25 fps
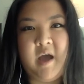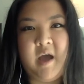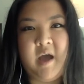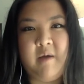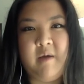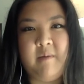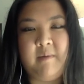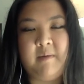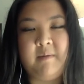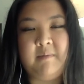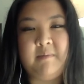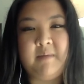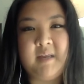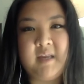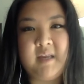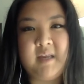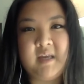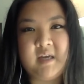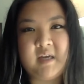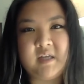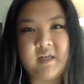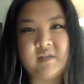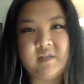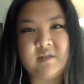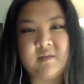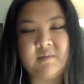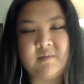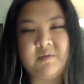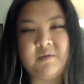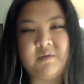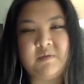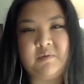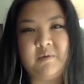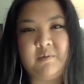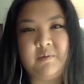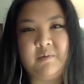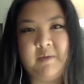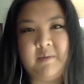and media
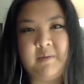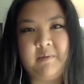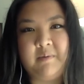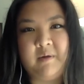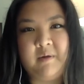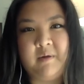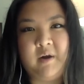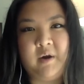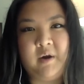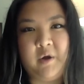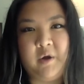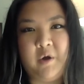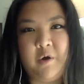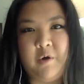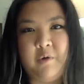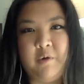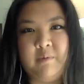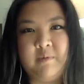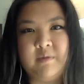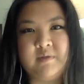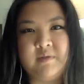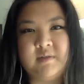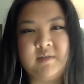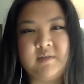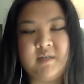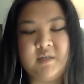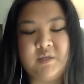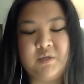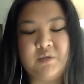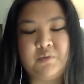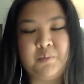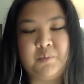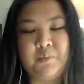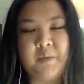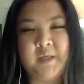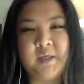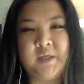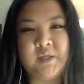consumption while people are at home,
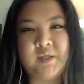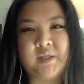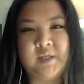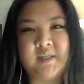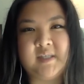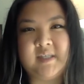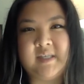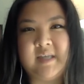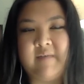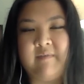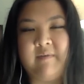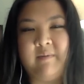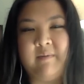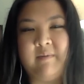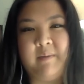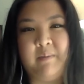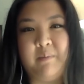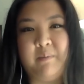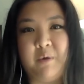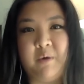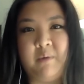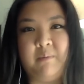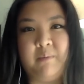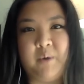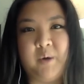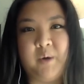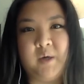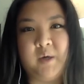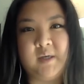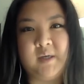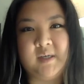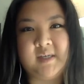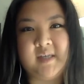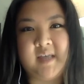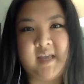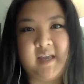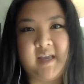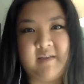it's really just, it's never been more
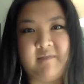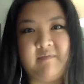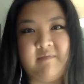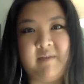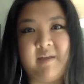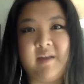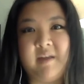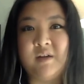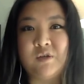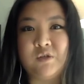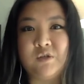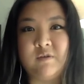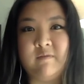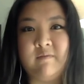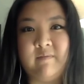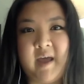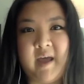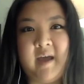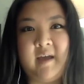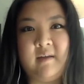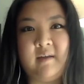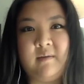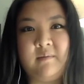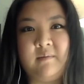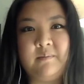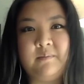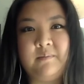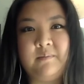important to take advantage of that.